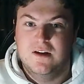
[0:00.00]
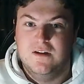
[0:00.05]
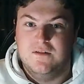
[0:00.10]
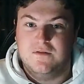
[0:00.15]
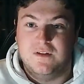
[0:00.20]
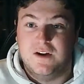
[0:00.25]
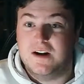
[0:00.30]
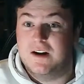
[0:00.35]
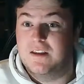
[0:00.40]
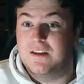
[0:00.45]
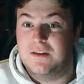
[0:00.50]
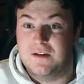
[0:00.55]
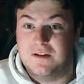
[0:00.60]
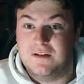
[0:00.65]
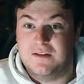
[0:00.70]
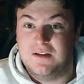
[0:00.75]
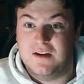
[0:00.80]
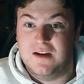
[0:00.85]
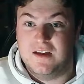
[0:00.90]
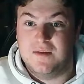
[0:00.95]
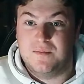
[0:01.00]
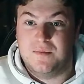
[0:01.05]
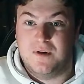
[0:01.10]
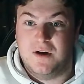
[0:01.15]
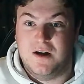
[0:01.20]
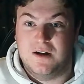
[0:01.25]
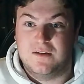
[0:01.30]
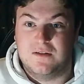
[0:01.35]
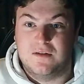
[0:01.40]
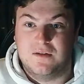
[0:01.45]
Friday the 13th
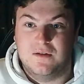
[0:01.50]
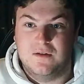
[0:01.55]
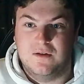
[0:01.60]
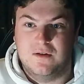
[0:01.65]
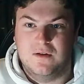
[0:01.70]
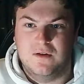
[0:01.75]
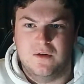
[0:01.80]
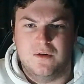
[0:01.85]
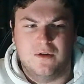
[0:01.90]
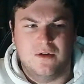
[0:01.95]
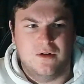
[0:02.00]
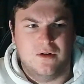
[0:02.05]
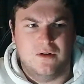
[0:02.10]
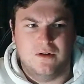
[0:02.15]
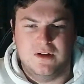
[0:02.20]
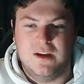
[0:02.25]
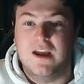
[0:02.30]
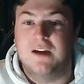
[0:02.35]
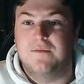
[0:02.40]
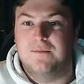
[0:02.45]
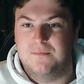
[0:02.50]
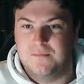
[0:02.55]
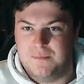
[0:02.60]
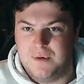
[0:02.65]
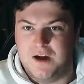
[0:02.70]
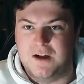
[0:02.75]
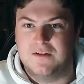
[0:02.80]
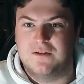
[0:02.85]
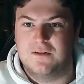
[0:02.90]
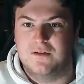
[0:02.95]
Part 2,
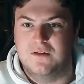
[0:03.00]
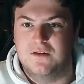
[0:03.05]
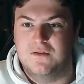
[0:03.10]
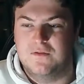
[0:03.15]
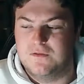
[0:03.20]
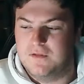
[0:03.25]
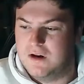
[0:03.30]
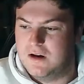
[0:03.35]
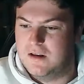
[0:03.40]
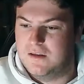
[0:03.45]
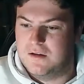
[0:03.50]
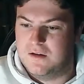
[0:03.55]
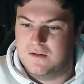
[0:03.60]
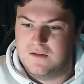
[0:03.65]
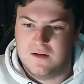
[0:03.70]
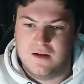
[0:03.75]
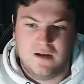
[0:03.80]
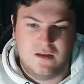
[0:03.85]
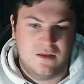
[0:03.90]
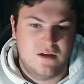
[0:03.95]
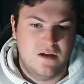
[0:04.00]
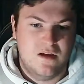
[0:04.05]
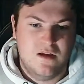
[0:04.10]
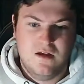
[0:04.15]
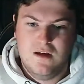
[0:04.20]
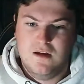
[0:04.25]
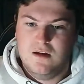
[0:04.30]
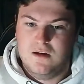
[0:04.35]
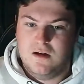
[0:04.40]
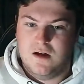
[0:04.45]
Part 2 of Friday the
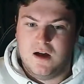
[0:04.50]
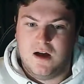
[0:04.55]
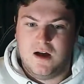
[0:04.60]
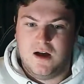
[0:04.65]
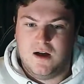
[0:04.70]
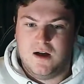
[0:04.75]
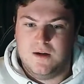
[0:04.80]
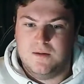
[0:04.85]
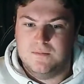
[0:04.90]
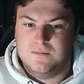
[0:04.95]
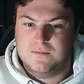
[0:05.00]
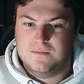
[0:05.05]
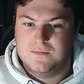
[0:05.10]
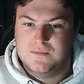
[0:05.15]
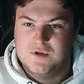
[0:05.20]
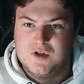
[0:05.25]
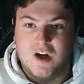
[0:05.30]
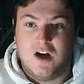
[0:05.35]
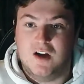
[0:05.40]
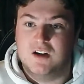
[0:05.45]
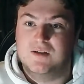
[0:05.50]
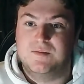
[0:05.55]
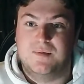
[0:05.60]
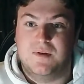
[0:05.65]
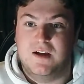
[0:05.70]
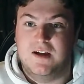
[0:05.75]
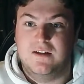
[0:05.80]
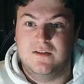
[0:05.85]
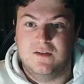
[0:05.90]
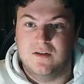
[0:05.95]
13th, Child's
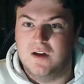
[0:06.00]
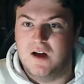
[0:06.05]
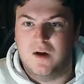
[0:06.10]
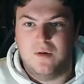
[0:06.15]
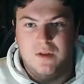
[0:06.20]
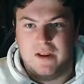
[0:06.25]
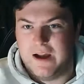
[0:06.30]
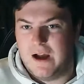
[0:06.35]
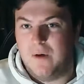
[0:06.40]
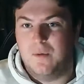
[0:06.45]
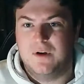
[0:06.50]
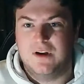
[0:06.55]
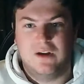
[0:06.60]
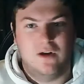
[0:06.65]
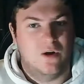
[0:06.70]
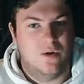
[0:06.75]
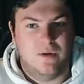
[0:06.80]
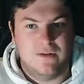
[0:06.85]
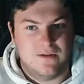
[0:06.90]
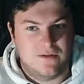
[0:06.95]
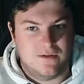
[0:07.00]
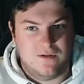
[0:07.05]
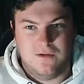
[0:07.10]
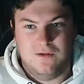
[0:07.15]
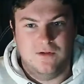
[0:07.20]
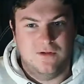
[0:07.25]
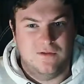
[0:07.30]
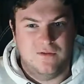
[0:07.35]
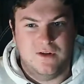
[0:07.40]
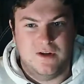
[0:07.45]
Play 2. I want to go into
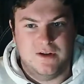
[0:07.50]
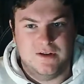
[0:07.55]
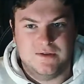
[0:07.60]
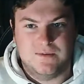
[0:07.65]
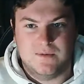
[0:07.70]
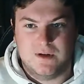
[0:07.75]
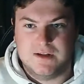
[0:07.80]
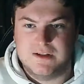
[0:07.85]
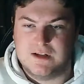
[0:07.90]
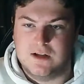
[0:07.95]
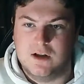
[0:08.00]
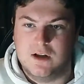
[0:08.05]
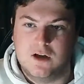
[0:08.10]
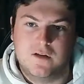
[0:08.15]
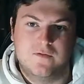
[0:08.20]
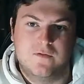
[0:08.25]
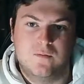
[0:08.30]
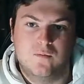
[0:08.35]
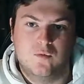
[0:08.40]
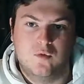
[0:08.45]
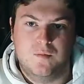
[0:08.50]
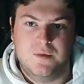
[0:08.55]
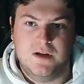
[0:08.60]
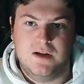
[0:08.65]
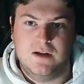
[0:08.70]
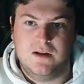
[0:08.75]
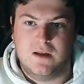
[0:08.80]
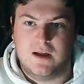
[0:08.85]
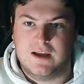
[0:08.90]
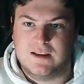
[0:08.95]
all of those ones. A lot of them will
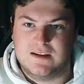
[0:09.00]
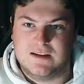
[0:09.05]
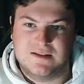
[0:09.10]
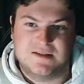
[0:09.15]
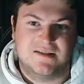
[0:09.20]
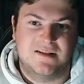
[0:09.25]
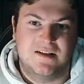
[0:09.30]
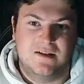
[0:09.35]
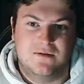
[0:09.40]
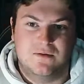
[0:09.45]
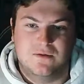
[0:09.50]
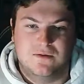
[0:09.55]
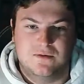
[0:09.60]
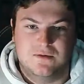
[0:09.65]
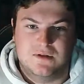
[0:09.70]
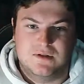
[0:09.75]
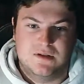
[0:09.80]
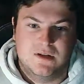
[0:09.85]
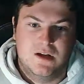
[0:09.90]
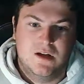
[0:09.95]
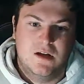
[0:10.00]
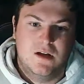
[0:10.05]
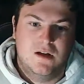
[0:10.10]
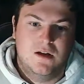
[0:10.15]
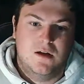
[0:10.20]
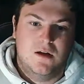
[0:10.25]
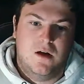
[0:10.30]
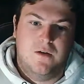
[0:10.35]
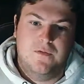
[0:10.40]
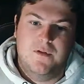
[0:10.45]
be like the sequels
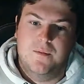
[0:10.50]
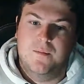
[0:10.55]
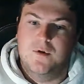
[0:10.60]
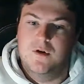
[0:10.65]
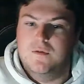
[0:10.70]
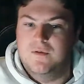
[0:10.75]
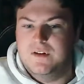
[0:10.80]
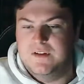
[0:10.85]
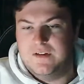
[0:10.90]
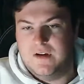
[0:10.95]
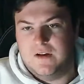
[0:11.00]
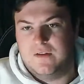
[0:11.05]
of the movies I